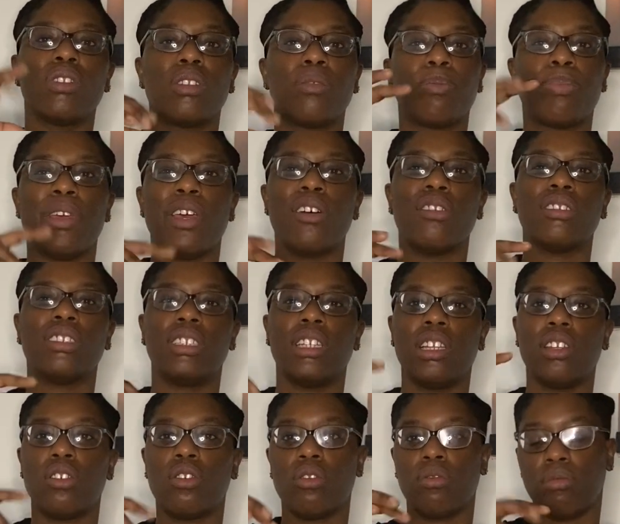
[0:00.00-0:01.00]
pills, the
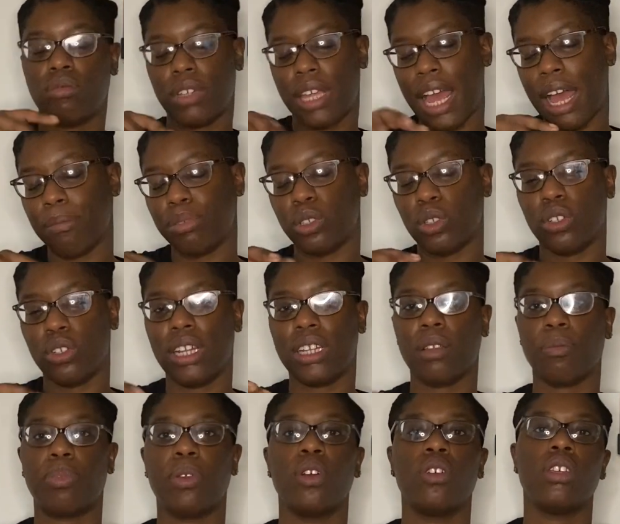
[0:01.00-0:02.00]
little capsule
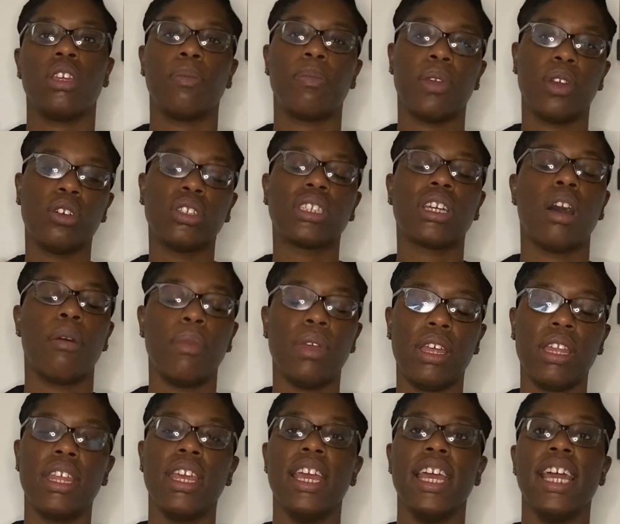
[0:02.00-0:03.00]
that your pills come
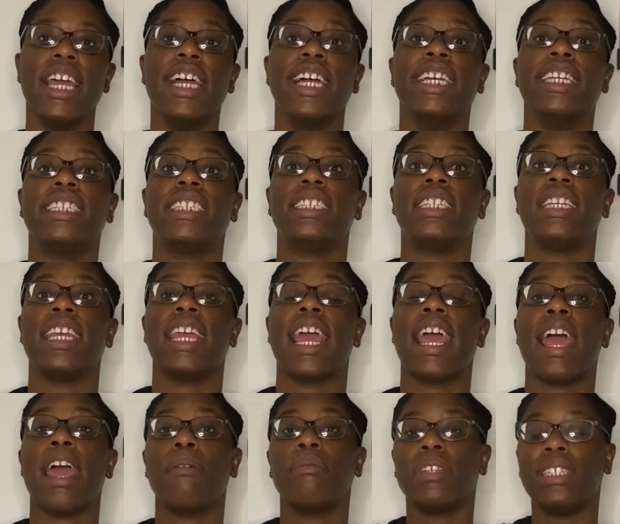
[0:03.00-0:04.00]
in. She
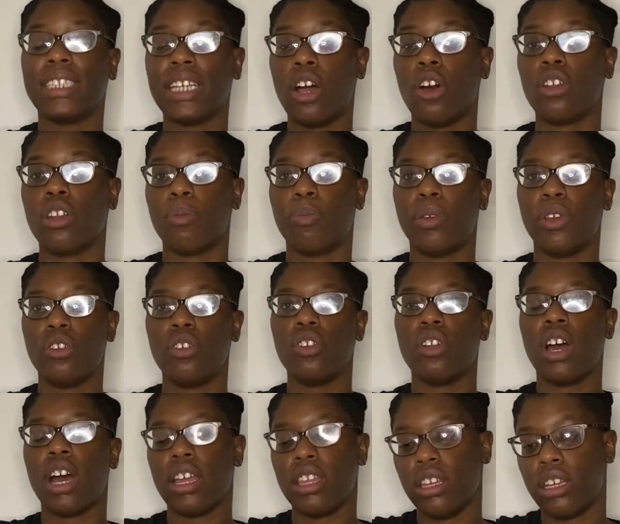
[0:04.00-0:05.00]
empties out all the pills. You
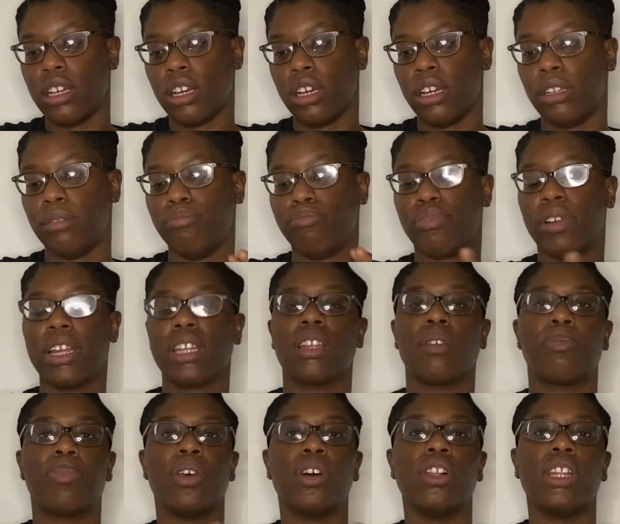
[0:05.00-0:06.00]
know how you could break the
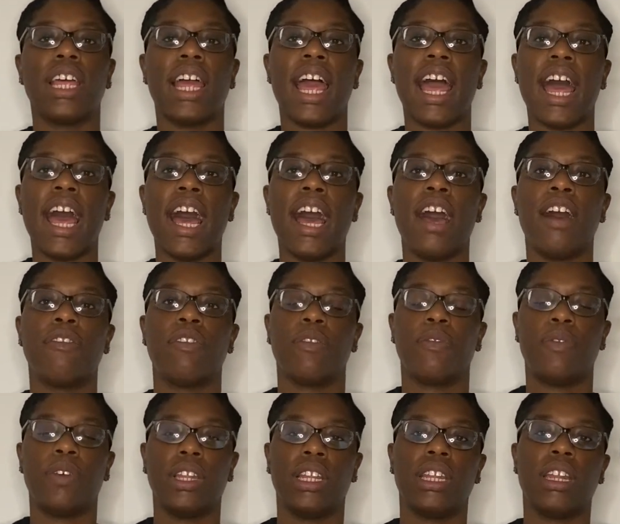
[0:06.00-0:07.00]
pill in half and
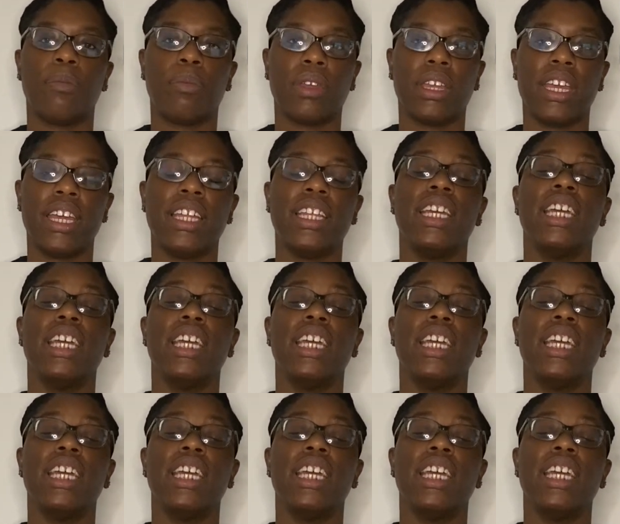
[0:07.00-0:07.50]
fill it up again?